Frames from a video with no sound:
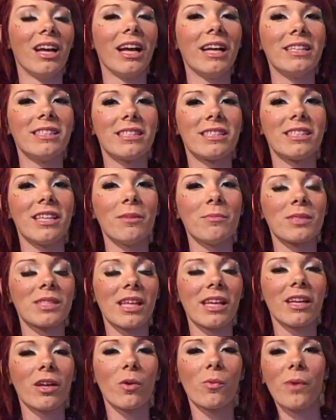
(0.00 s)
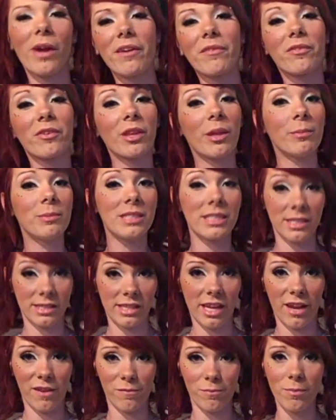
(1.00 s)
It seems like a way for them to
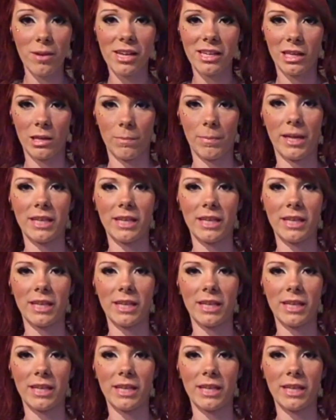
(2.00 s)
save money,